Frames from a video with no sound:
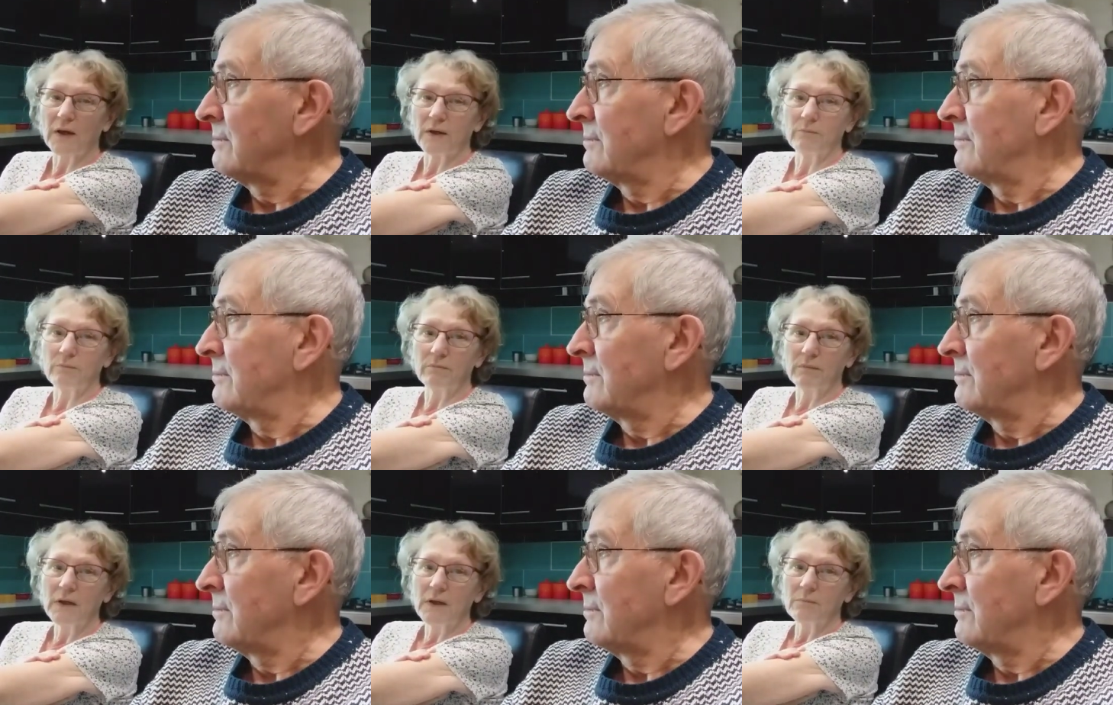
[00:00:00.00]

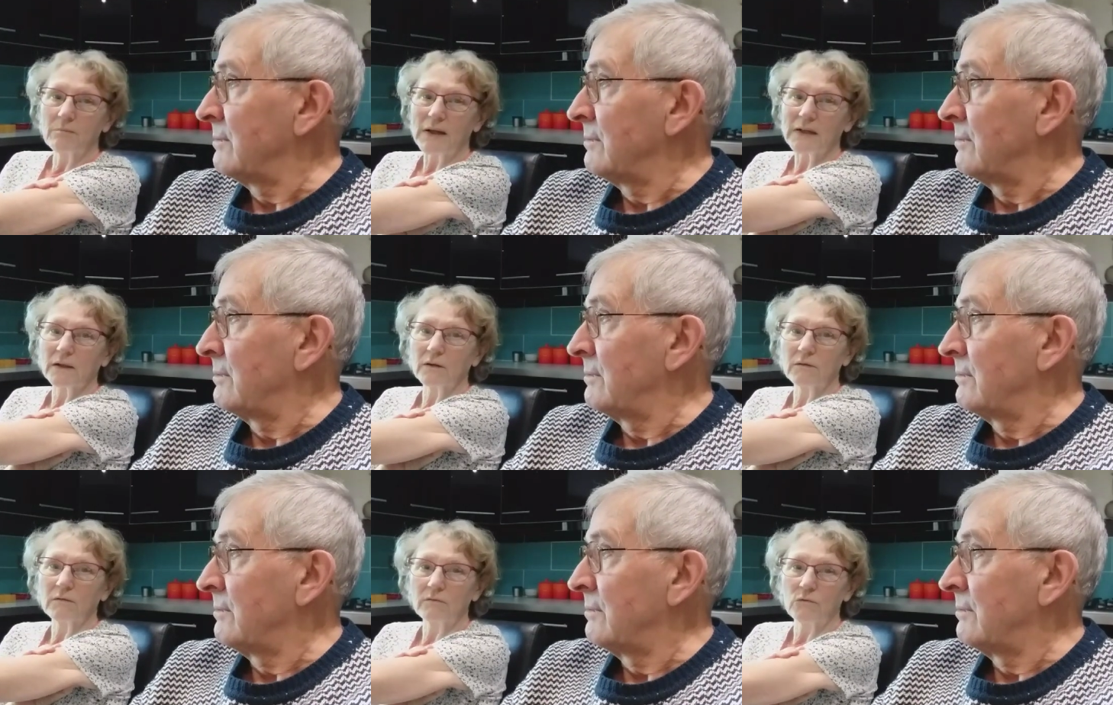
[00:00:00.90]
Speaker 1: um,
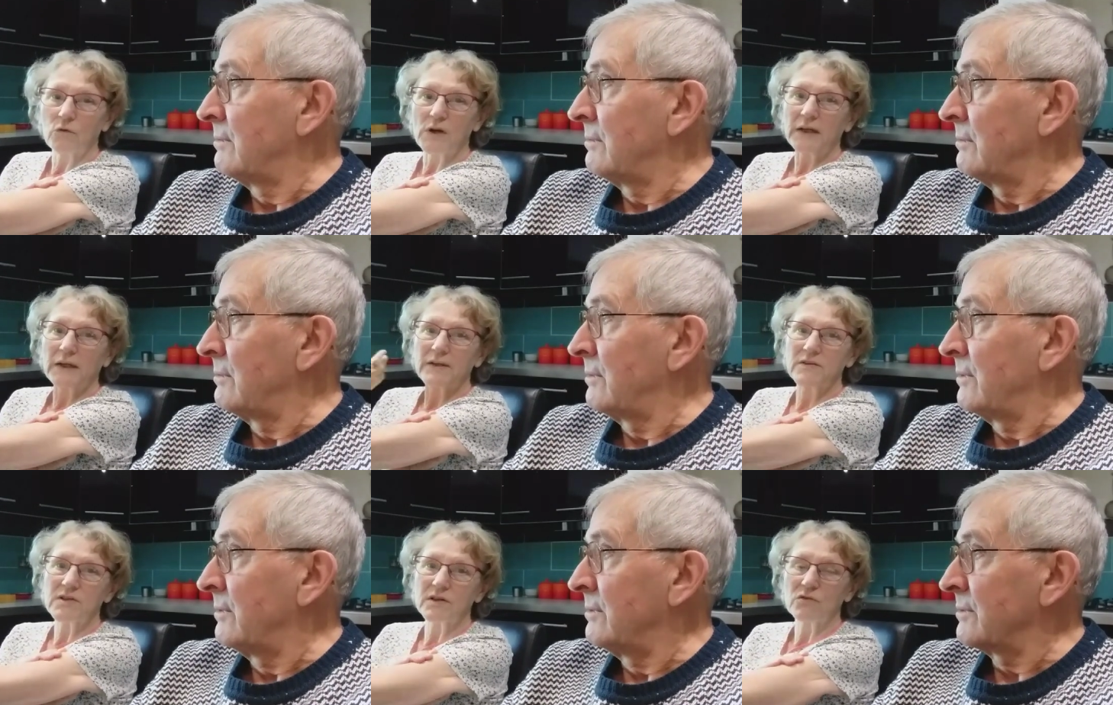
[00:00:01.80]
metal
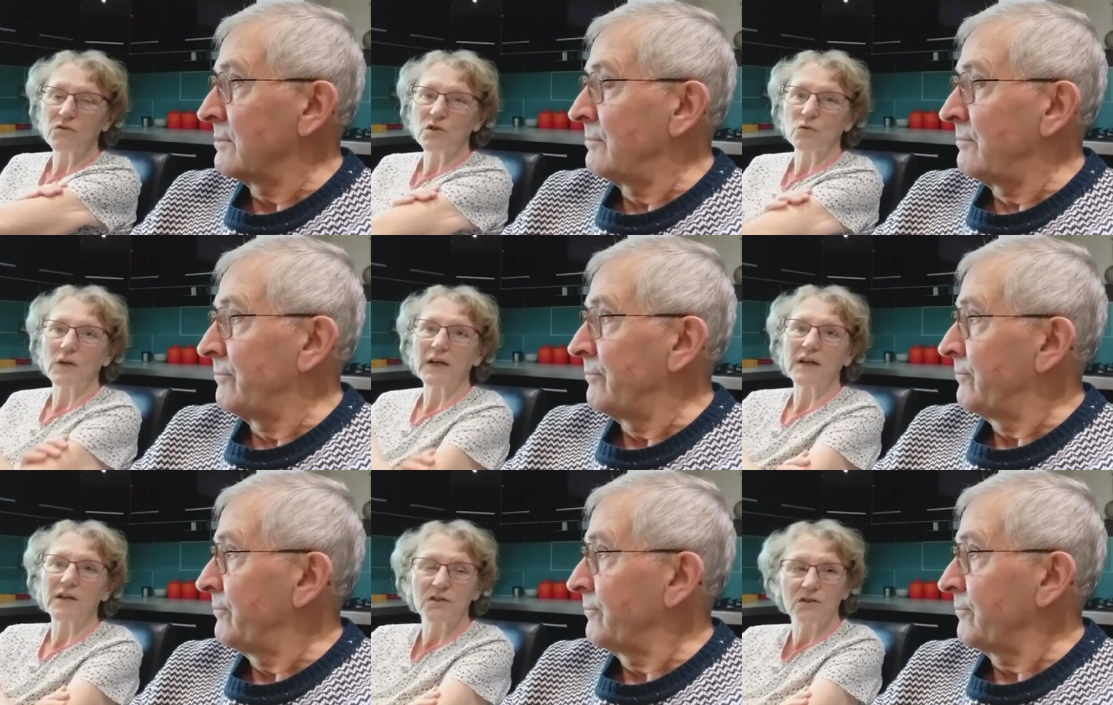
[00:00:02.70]
railings and two
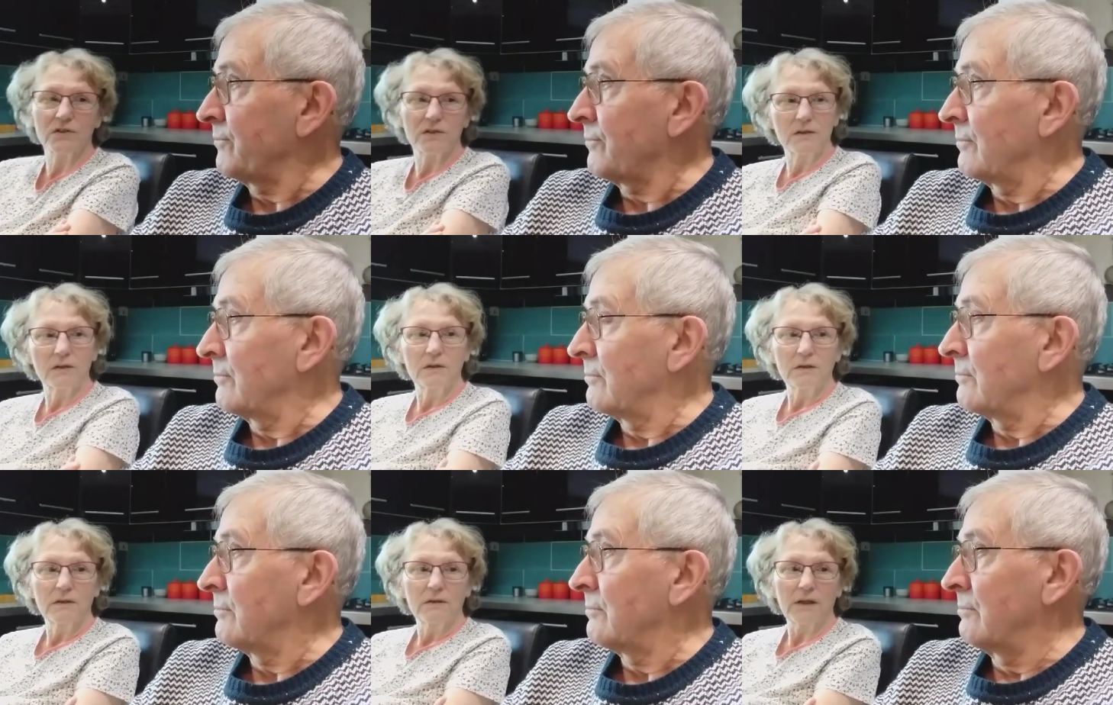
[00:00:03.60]
gates
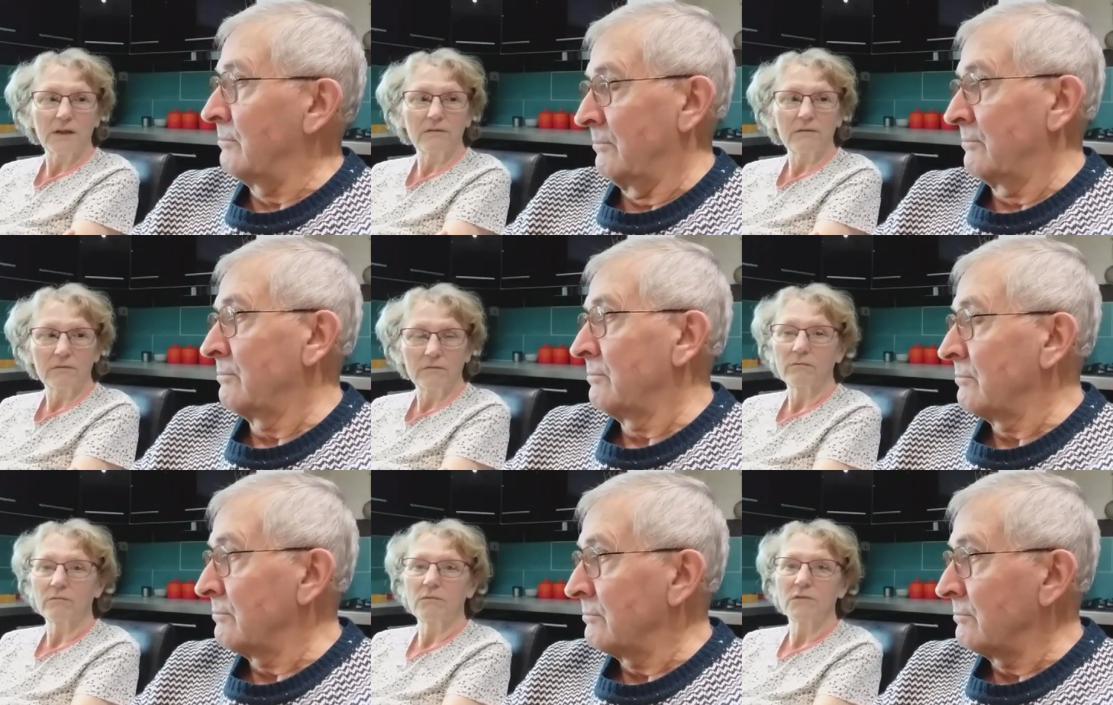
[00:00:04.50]
in mm.
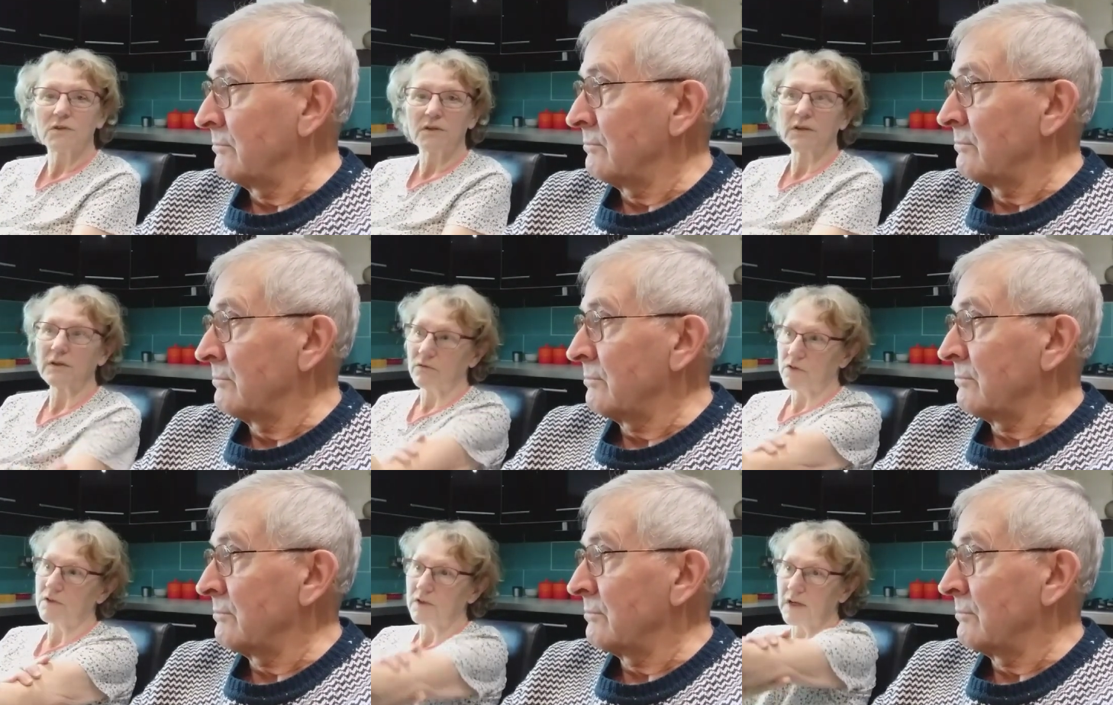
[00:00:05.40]
to the
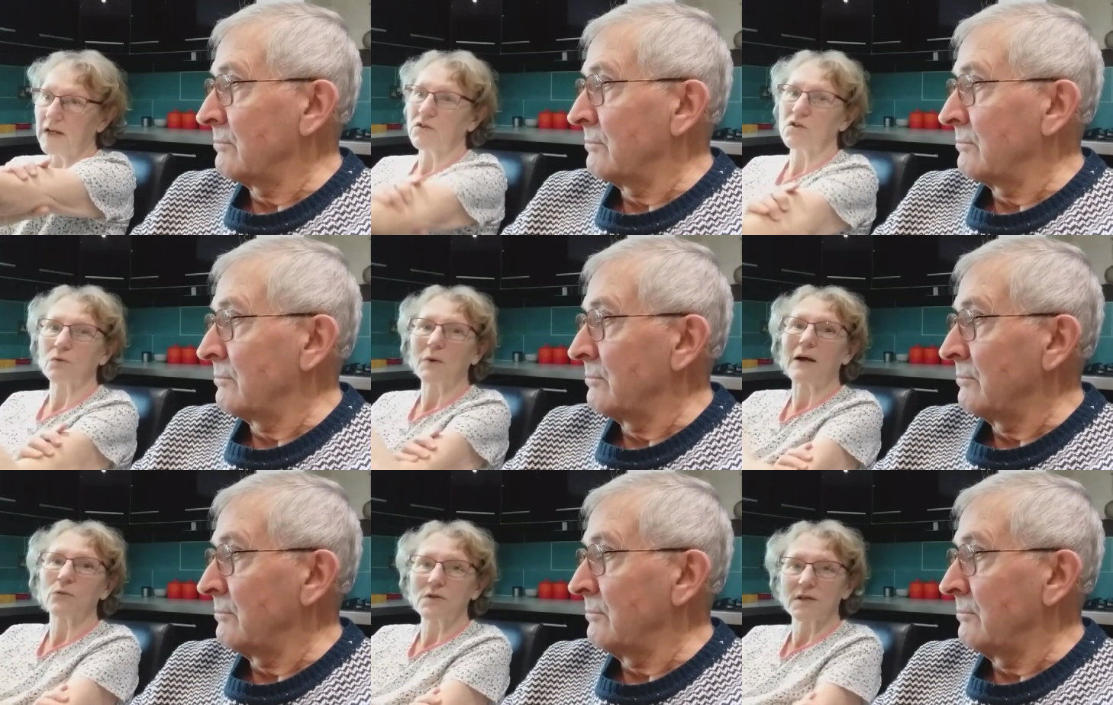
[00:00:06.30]
to the next two
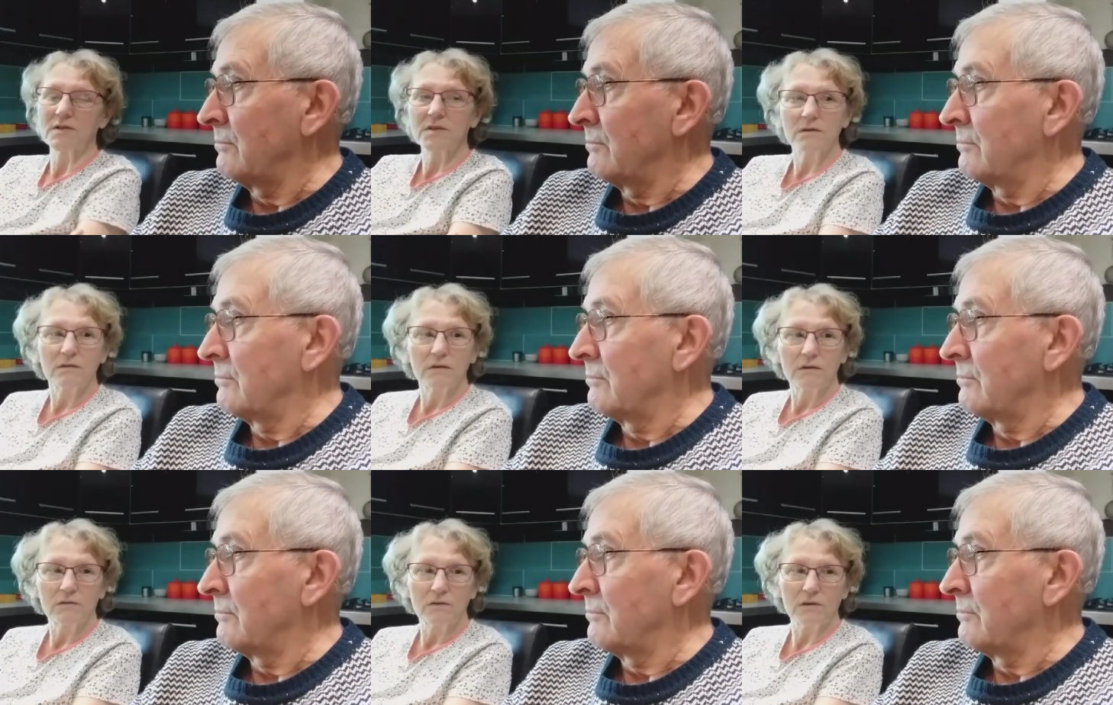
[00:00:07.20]
houses
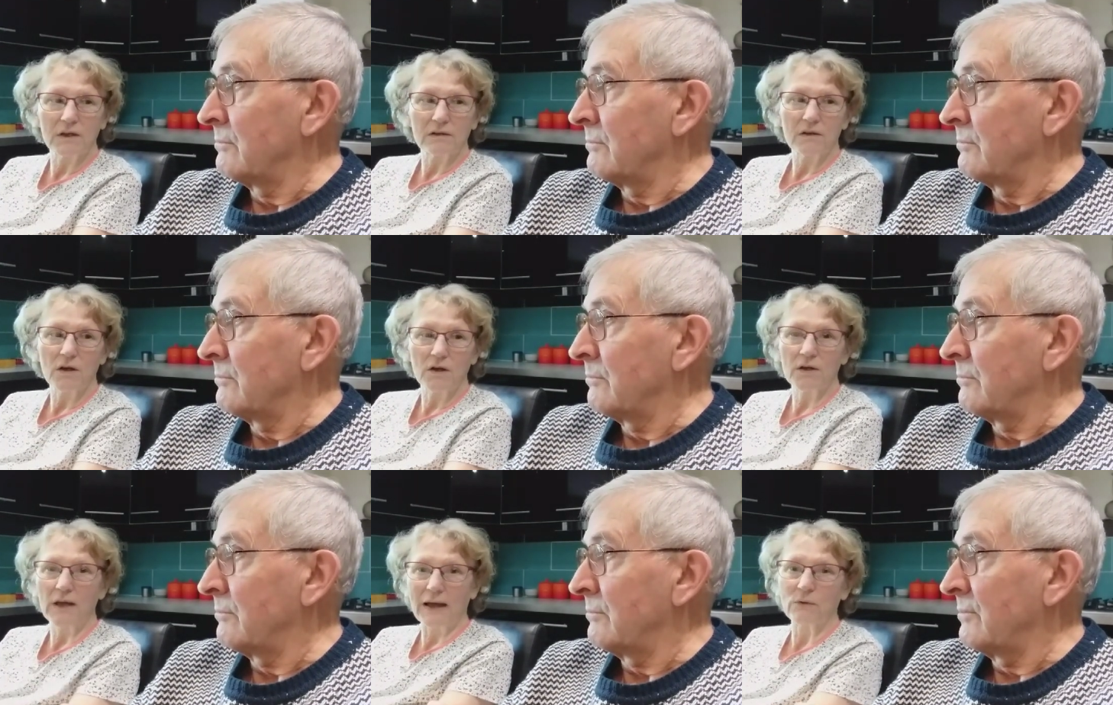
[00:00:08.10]
to the,
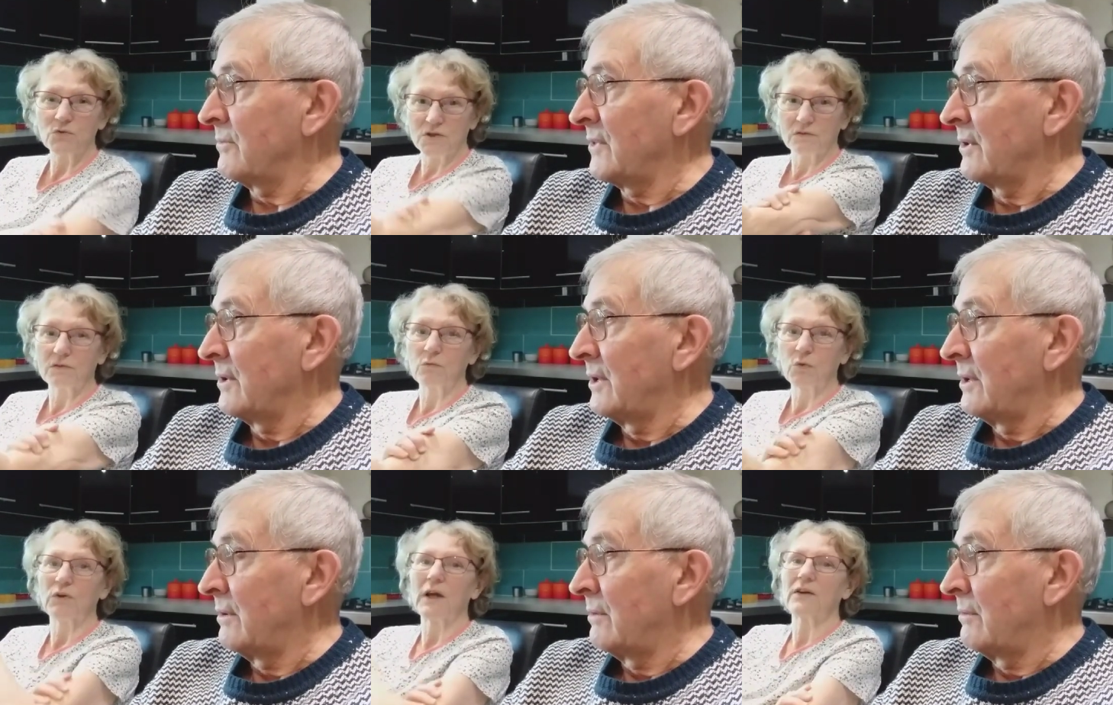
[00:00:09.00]
her house and the one